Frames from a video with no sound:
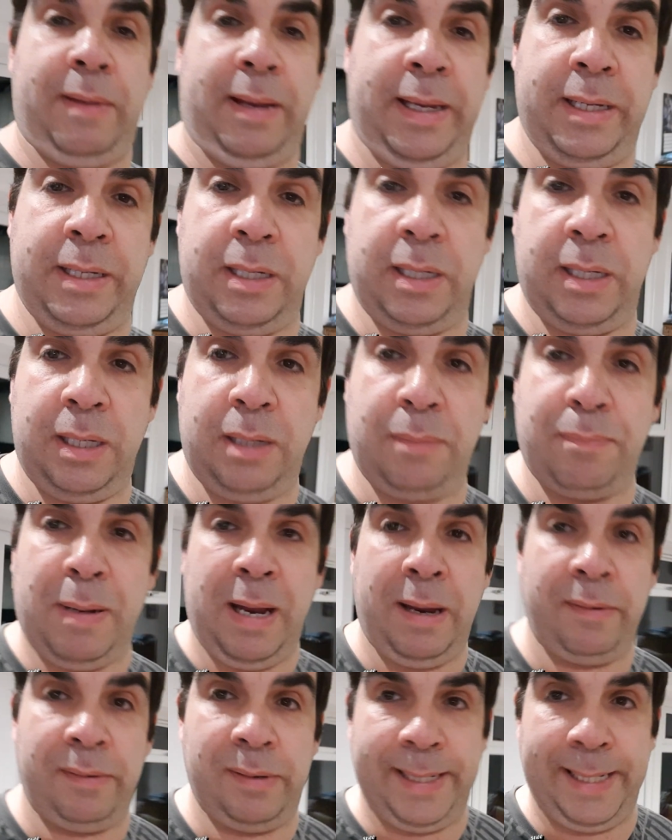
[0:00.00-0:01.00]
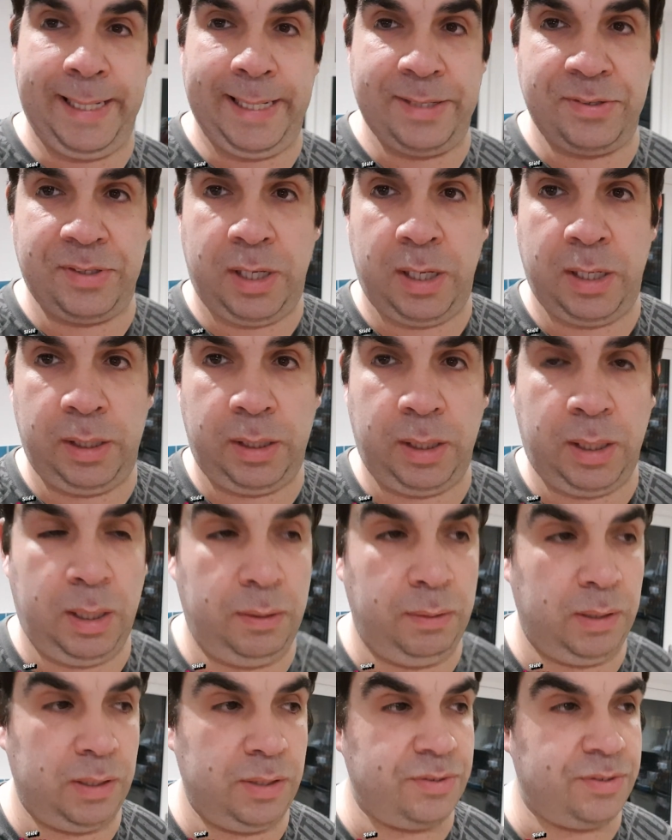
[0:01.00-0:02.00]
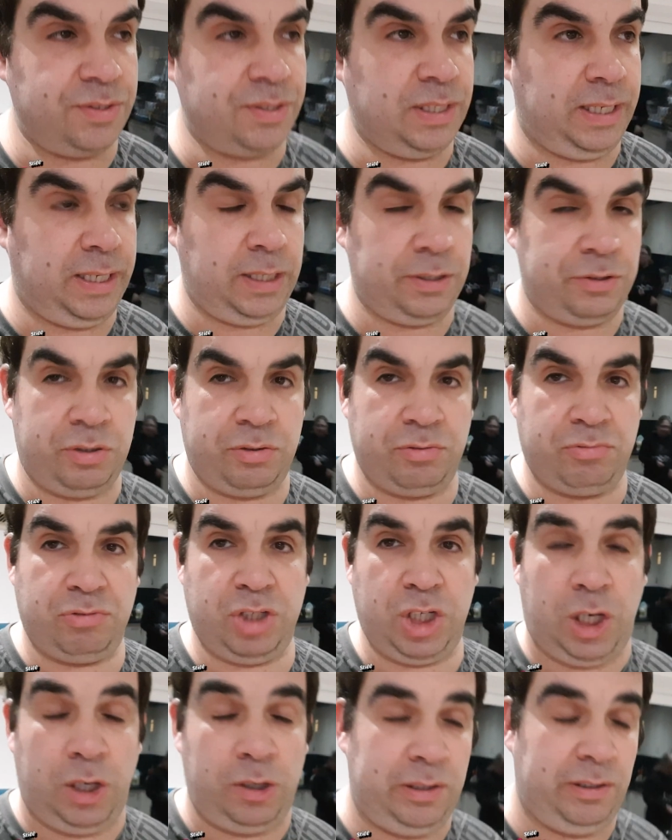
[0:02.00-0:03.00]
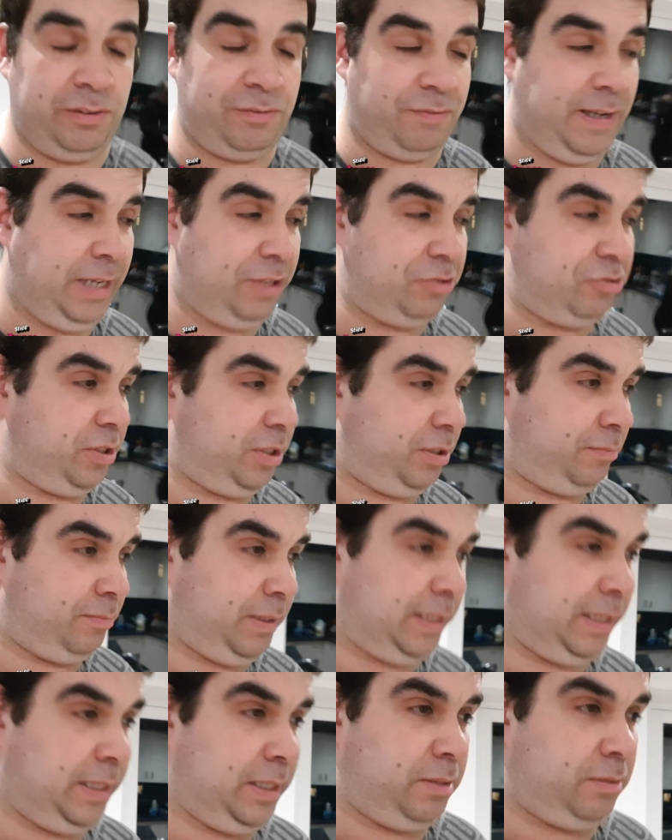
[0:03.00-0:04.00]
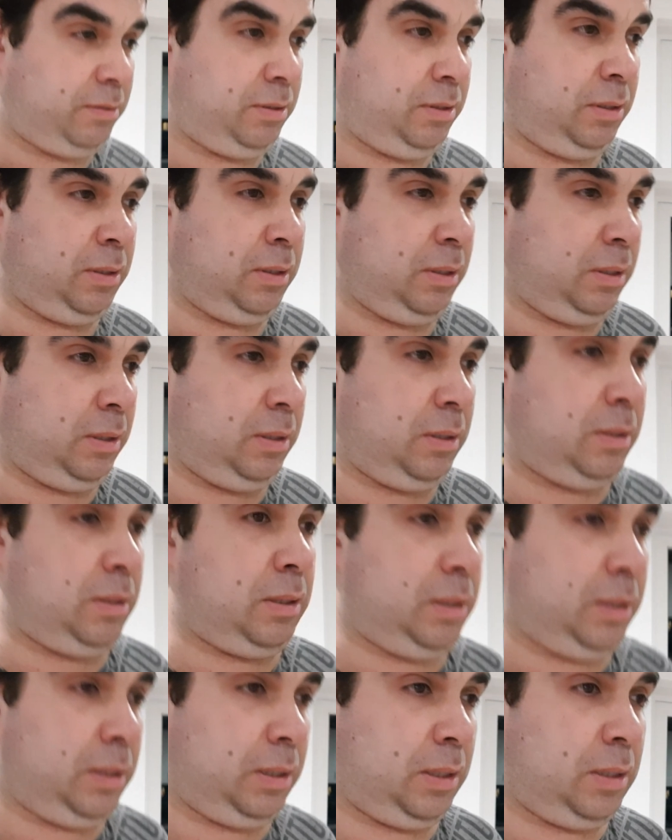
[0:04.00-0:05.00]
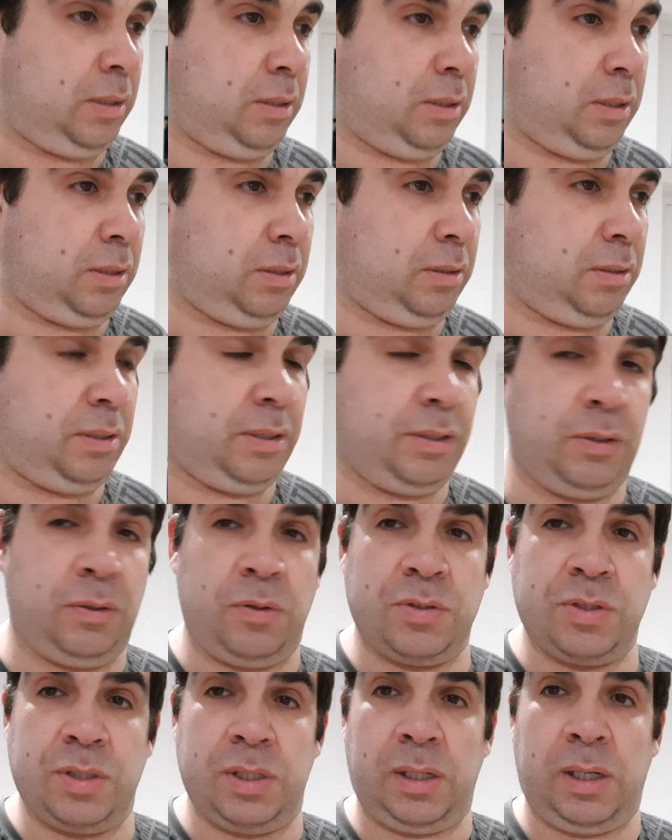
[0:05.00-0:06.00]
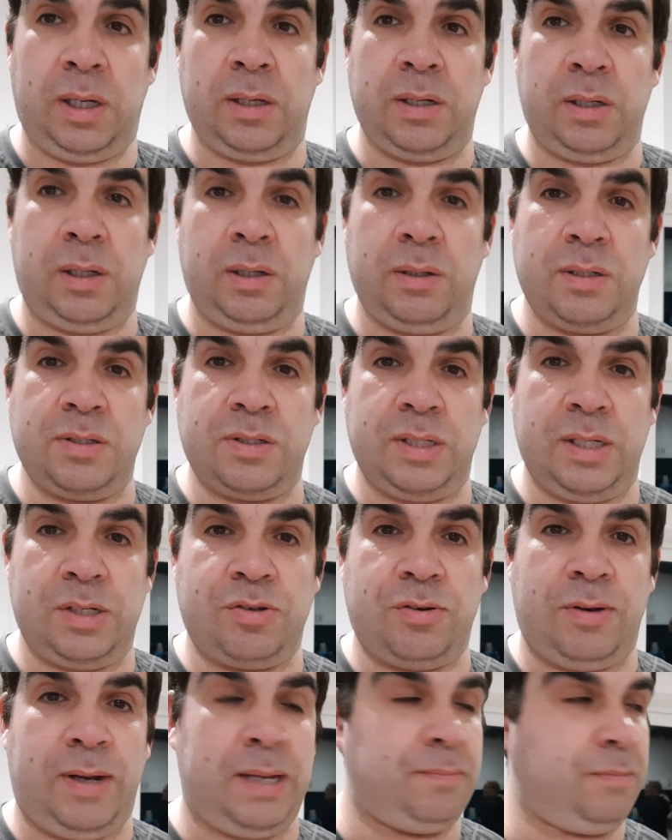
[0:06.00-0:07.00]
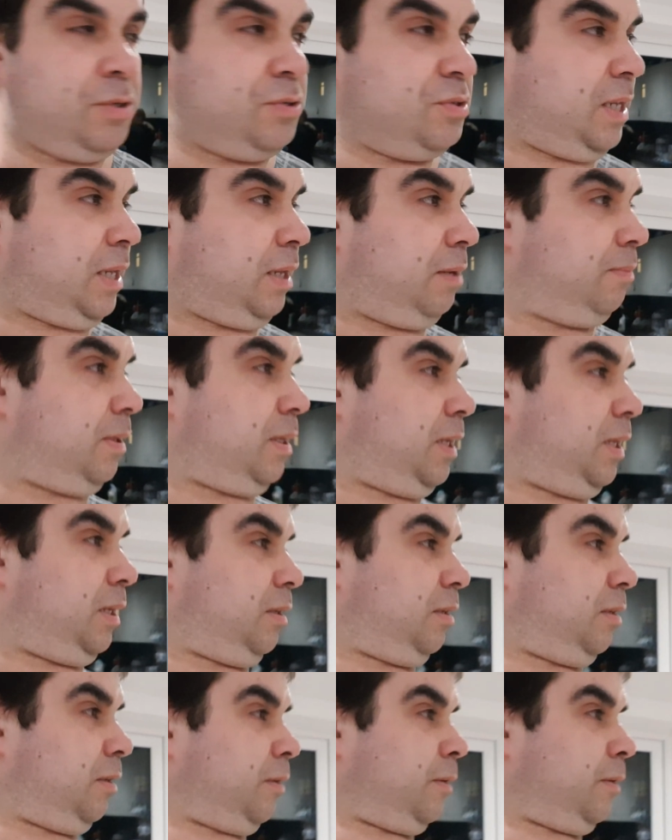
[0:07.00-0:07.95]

Anyway, apparently he's going to go and see a chocolate factory up there. And also going to go and see a train museum, isn't it?